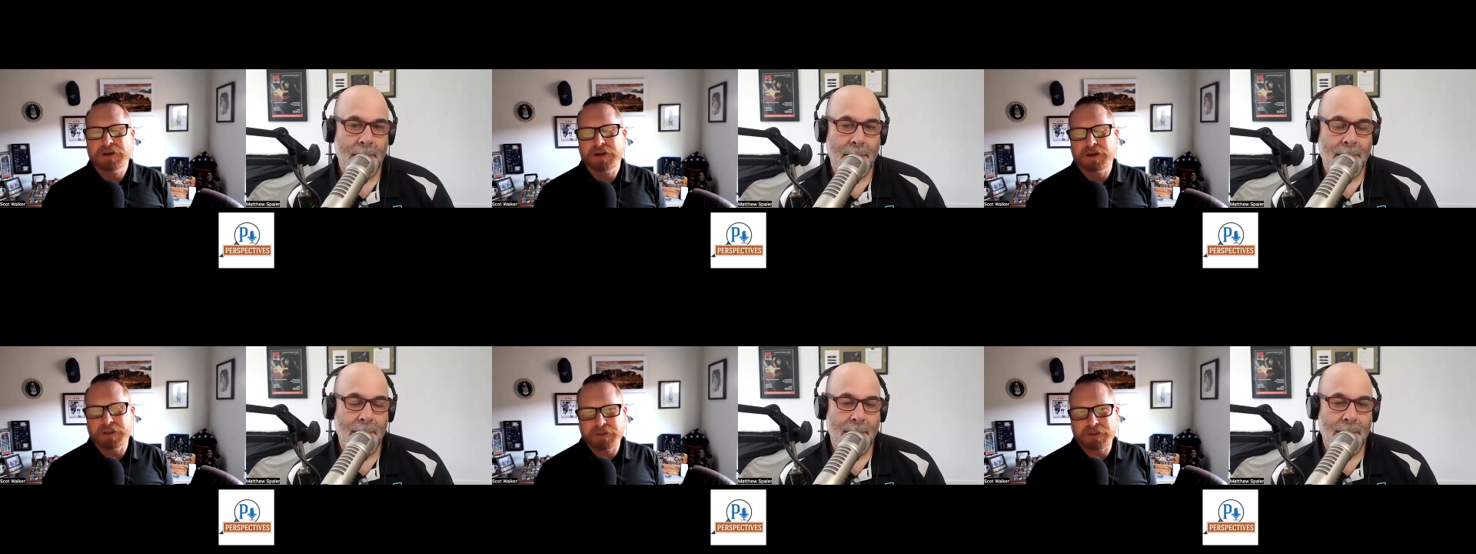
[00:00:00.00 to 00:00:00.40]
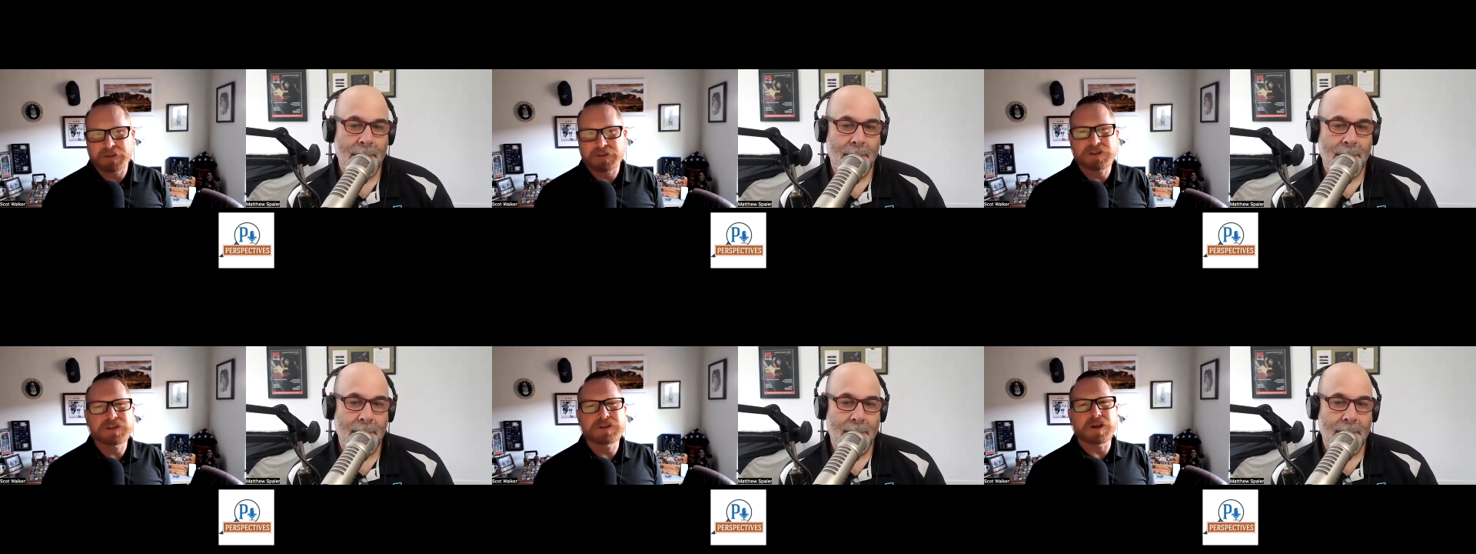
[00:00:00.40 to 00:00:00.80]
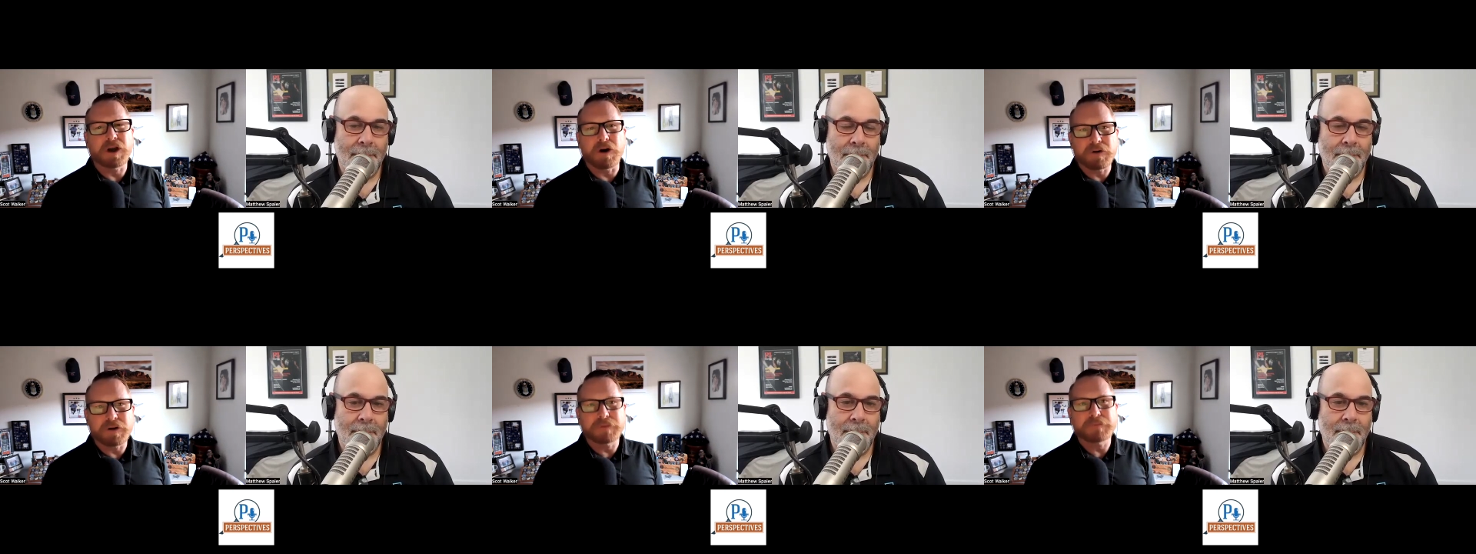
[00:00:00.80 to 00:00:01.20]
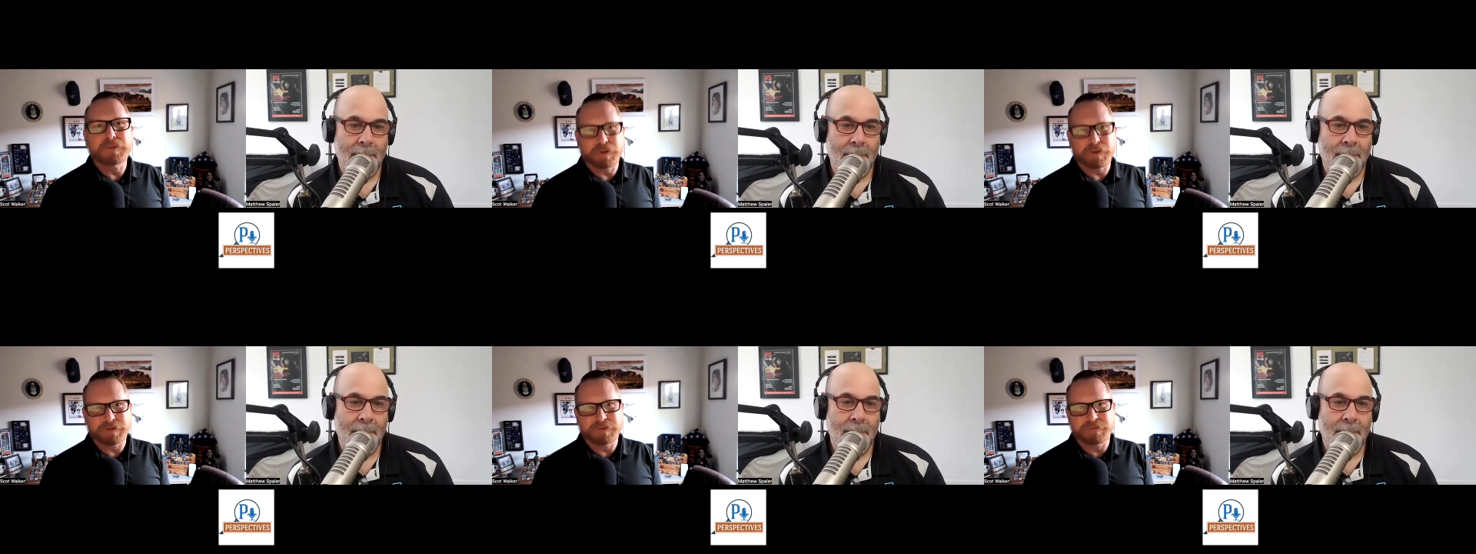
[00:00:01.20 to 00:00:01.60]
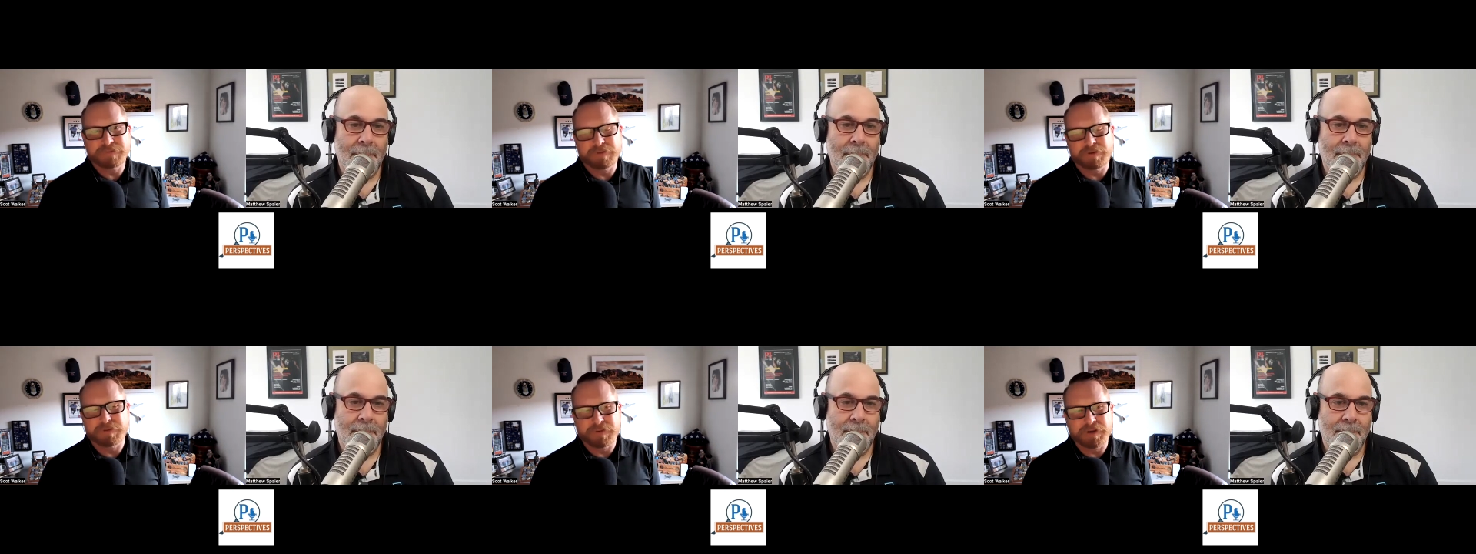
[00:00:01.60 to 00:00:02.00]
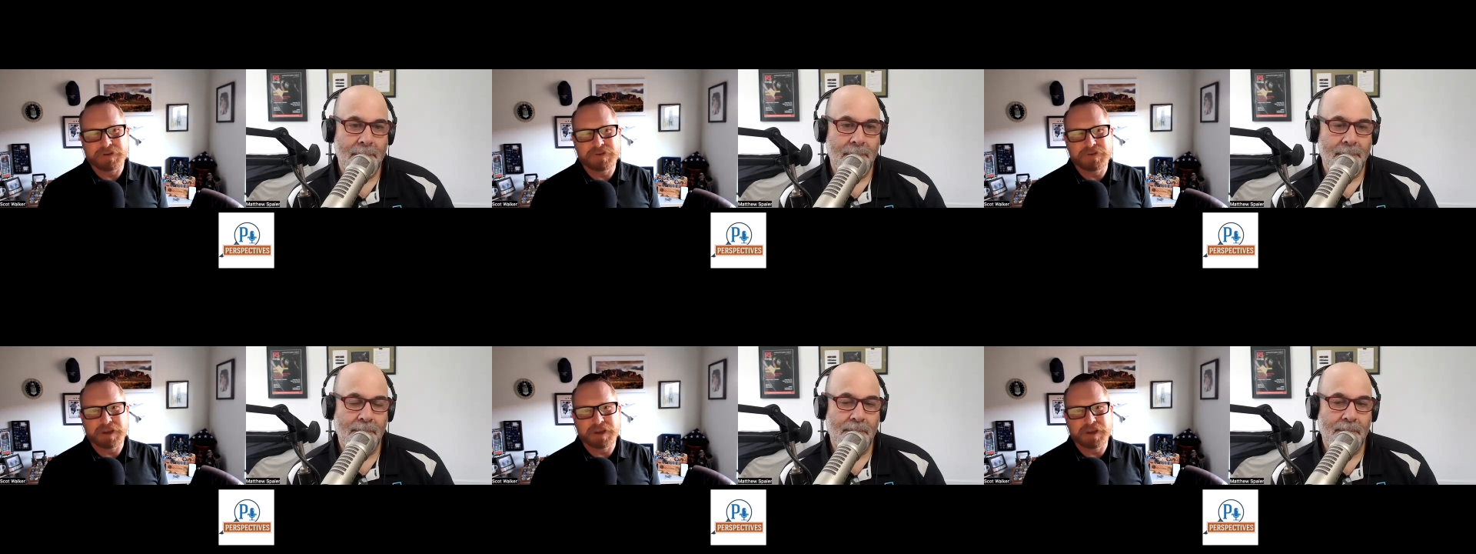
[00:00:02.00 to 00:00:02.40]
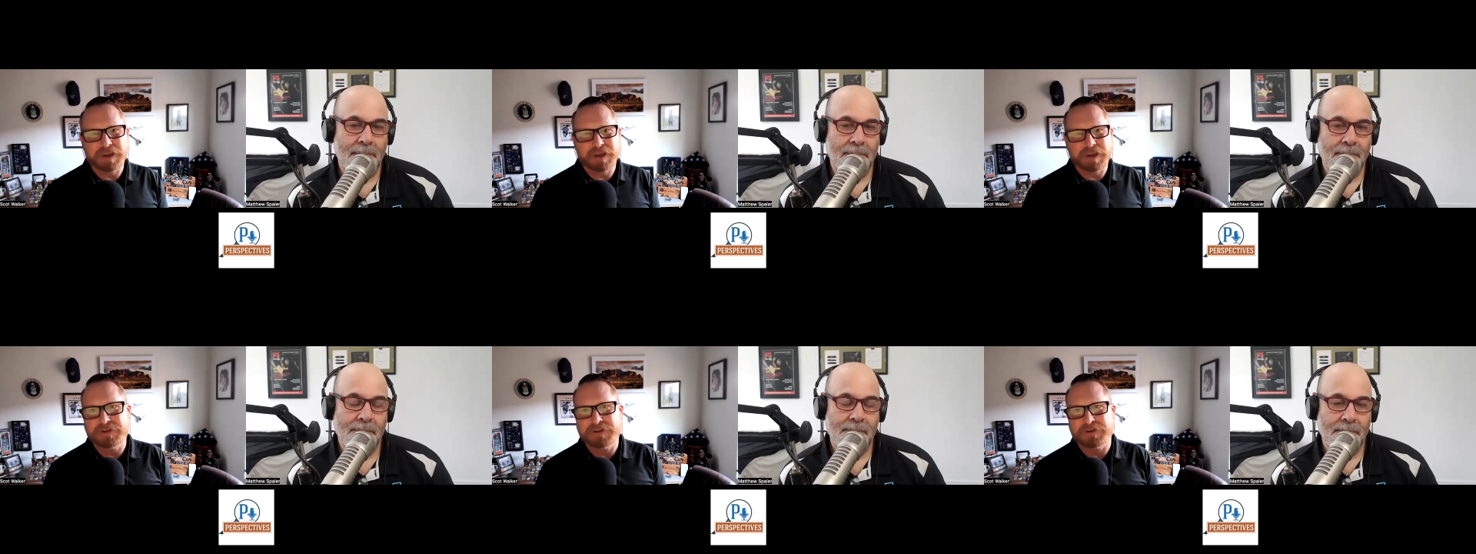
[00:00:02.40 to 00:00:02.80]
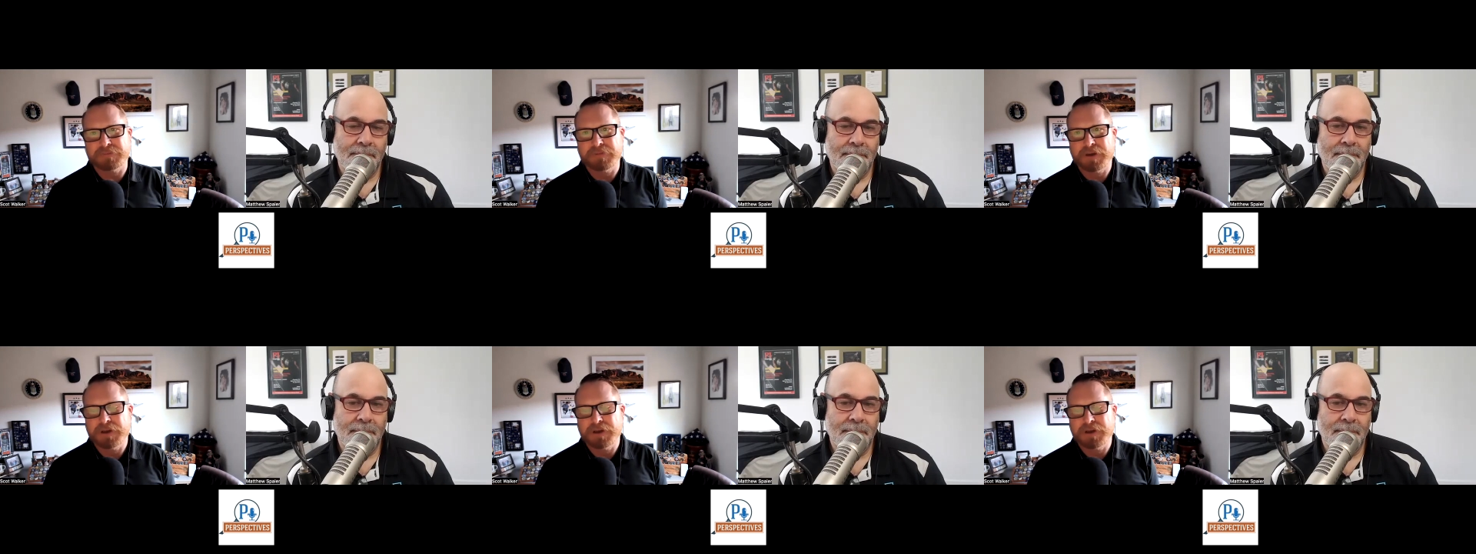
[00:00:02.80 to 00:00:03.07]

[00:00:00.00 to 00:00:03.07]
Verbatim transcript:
Speaker 1: Uh, that's so important for investigators to